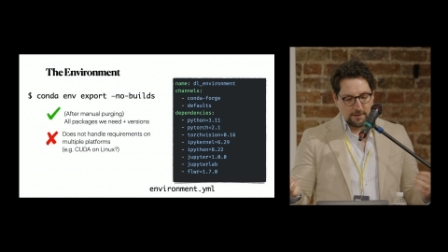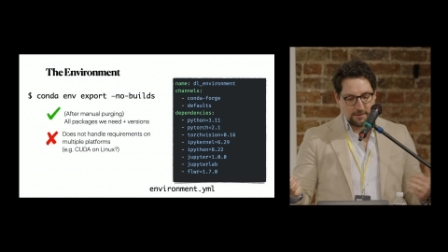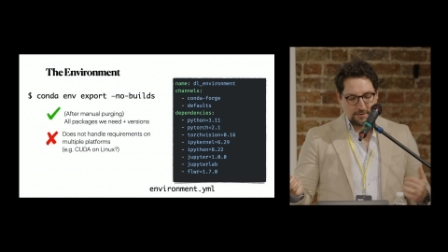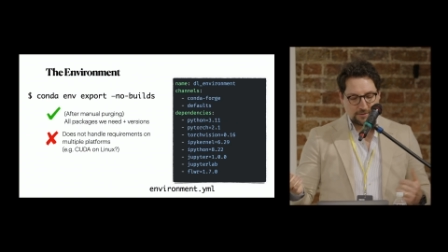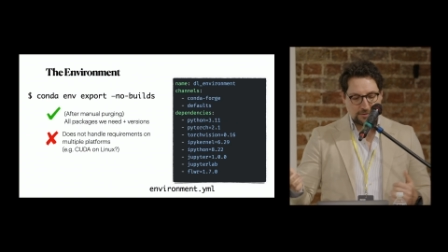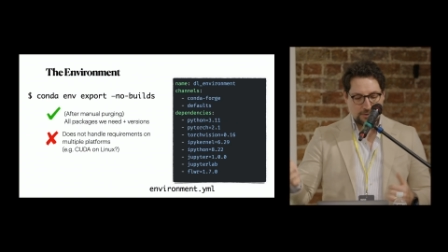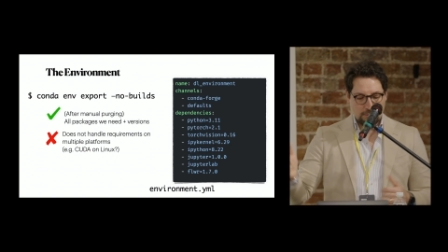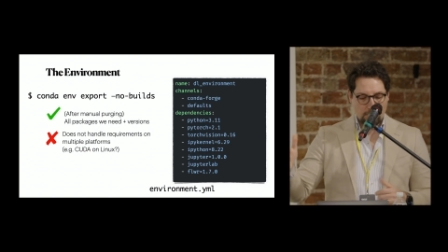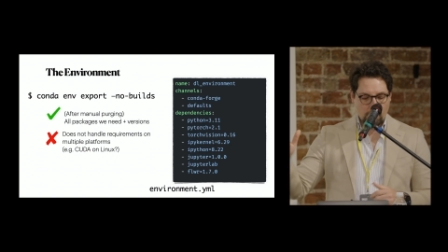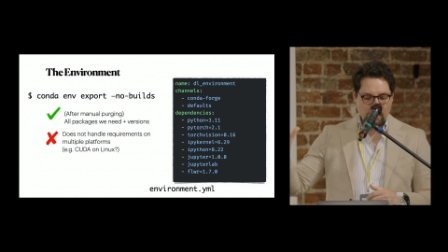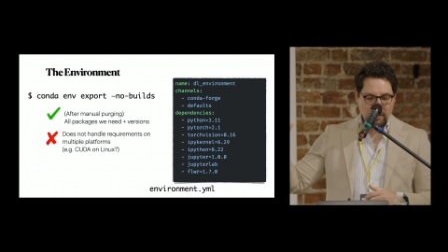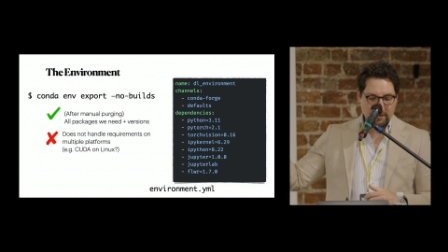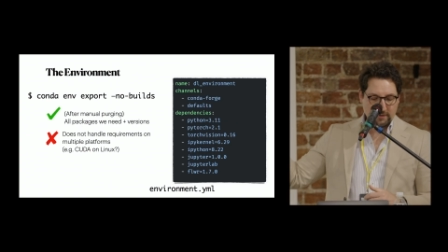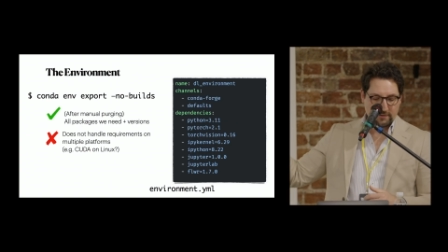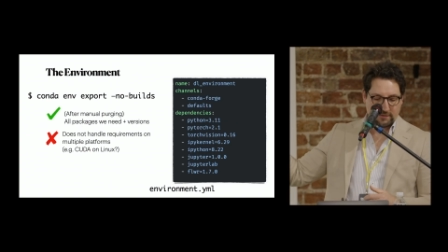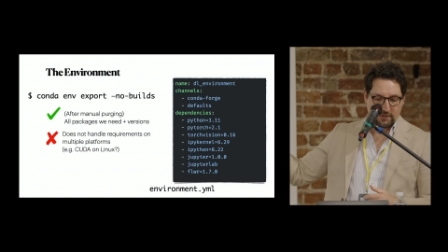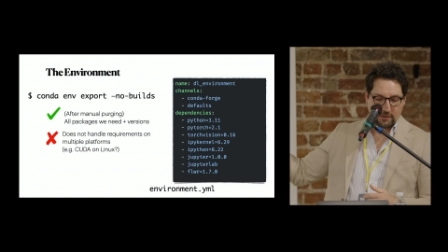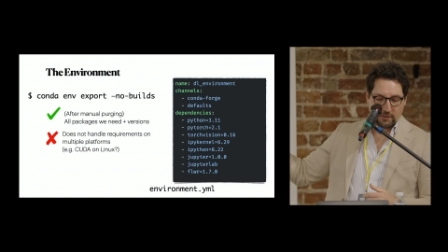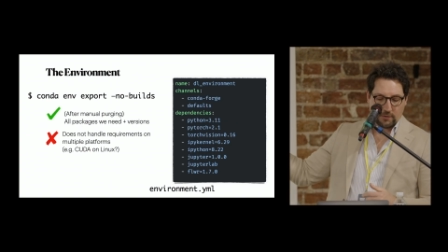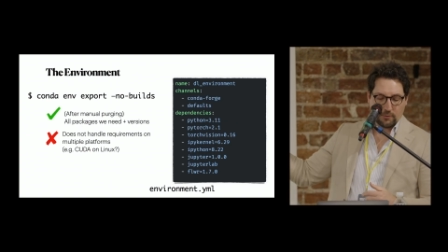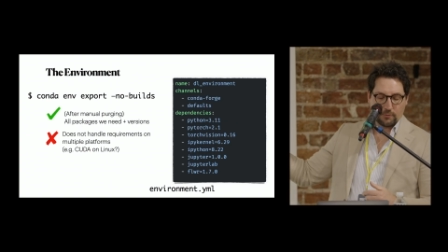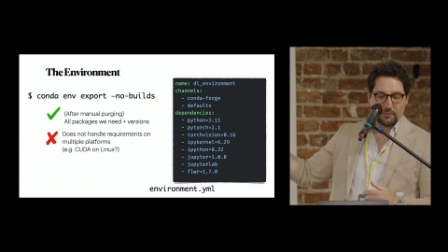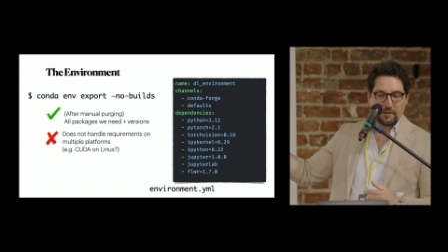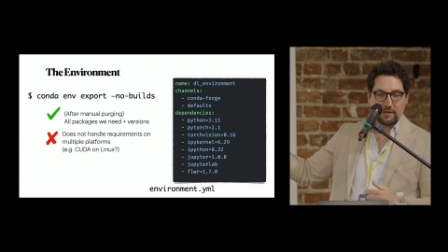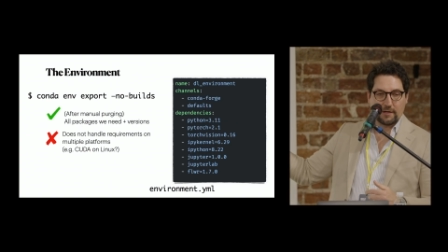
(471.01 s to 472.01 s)
So where's the
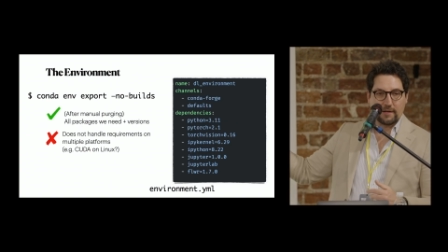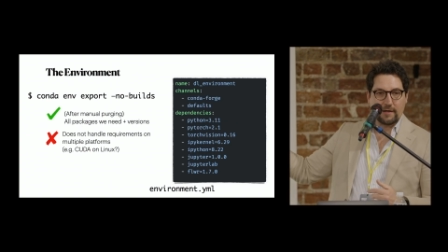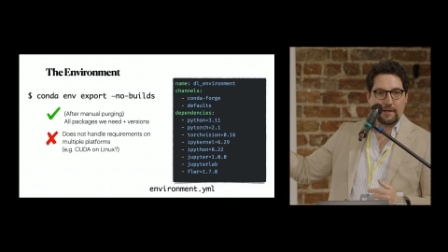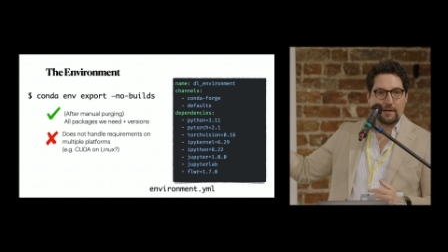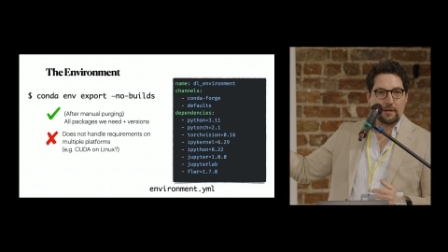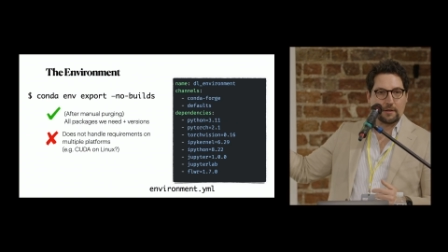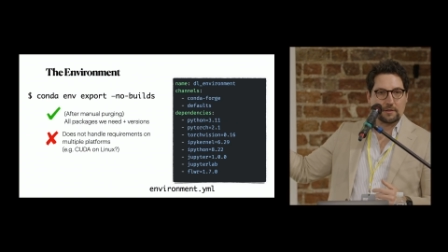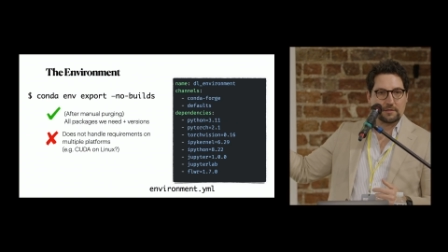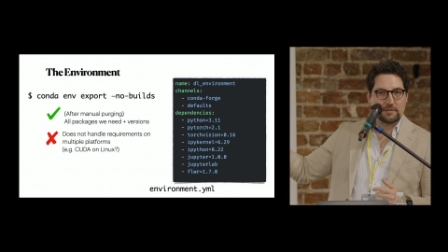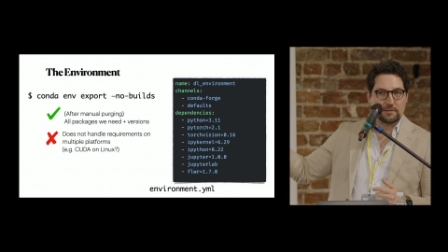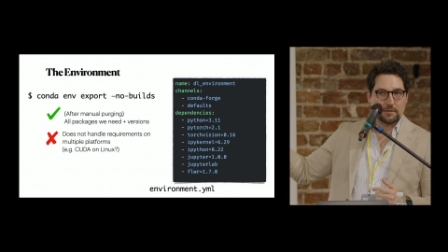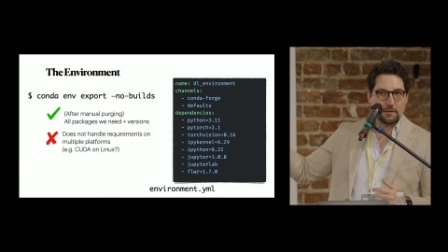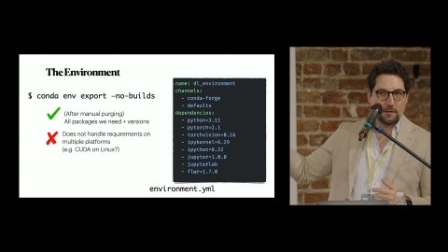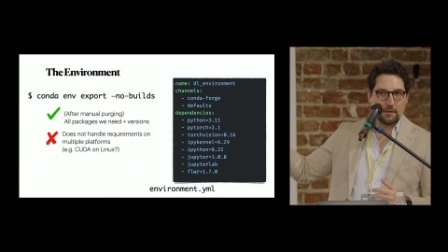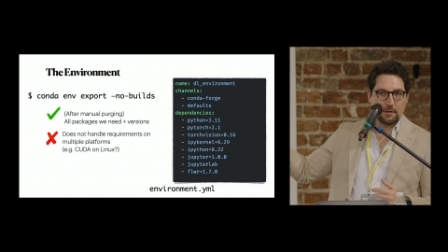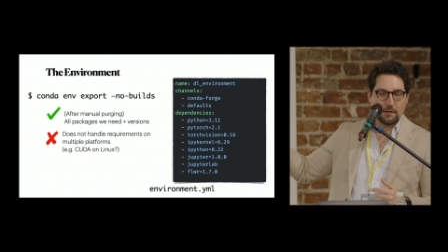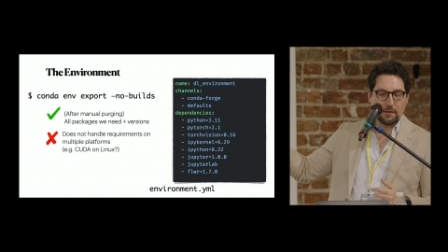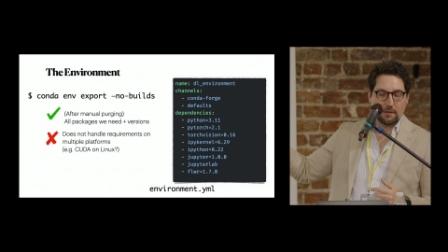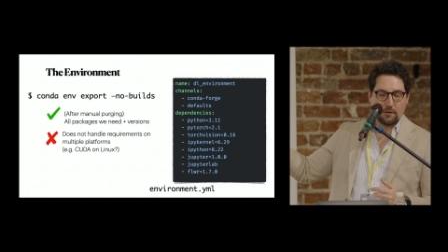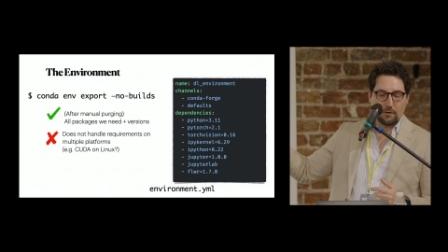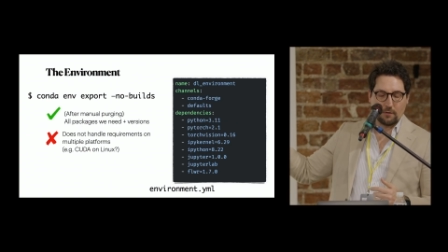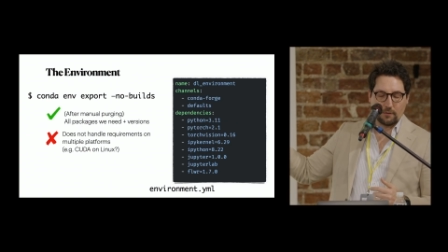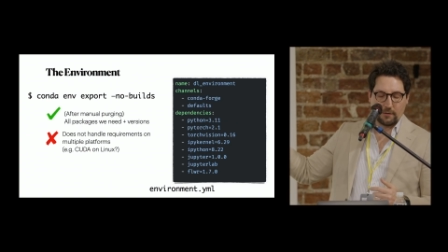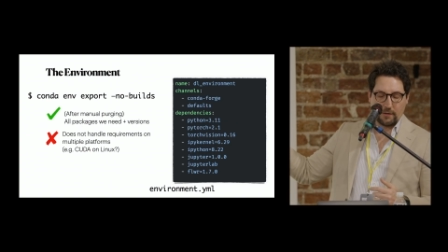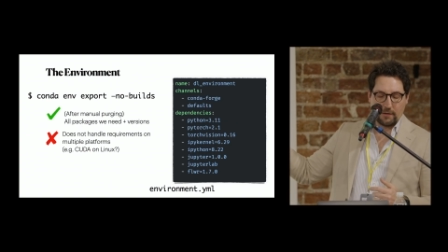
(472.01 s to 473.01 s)
CUDA Linux
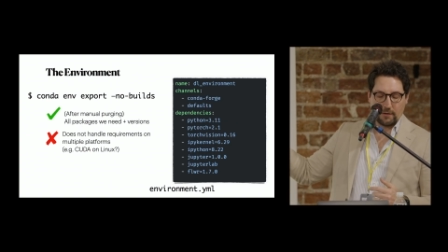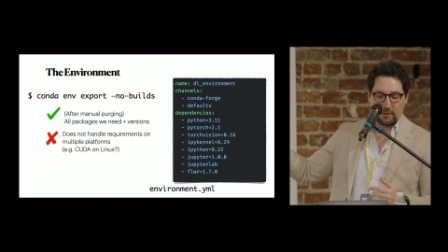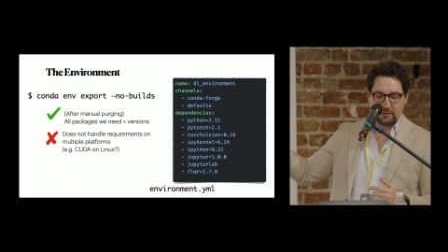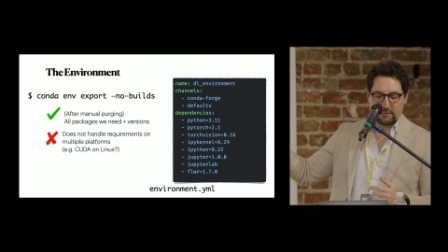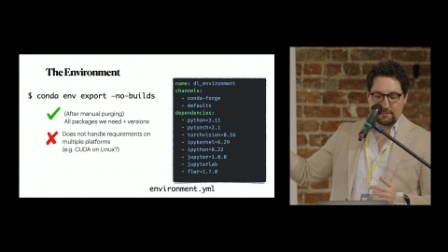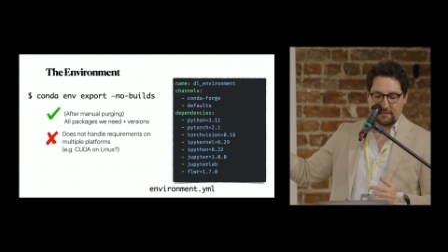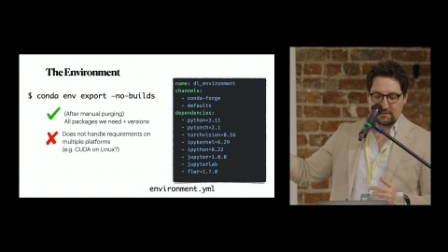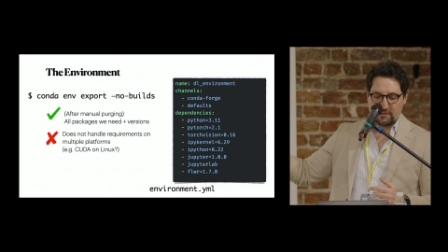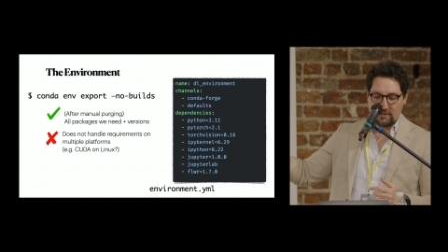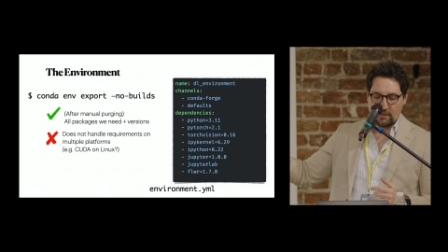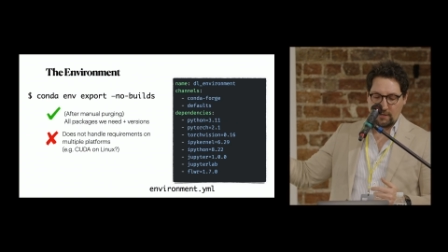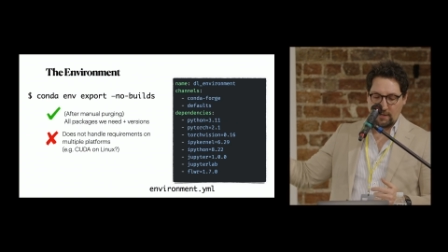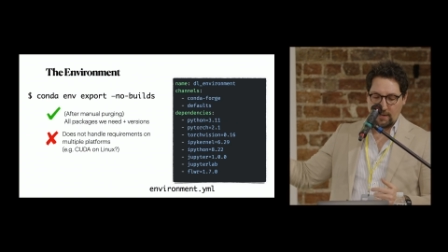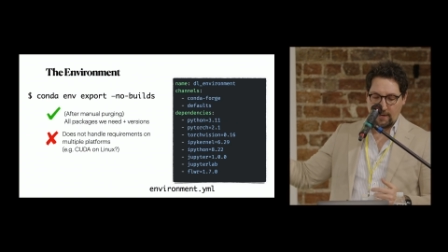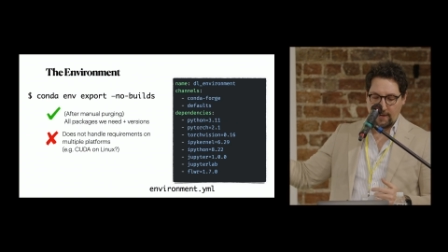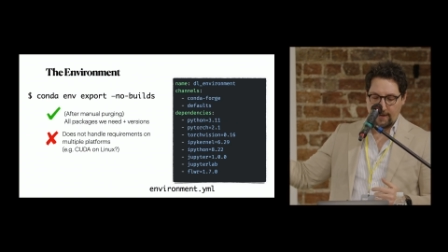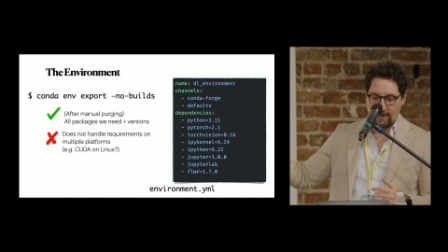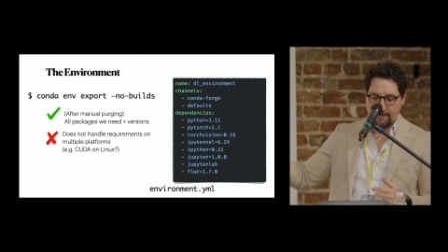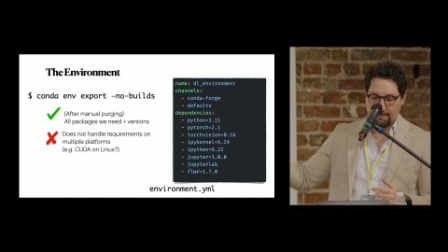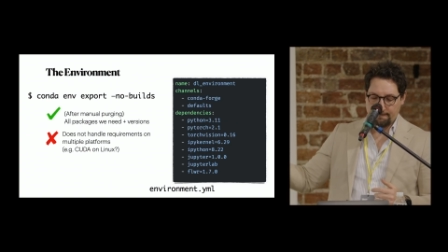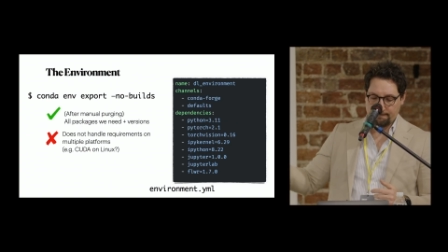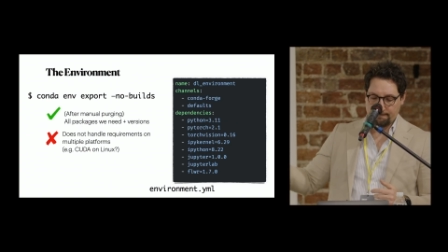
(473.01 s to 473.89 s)
on Linux machine here?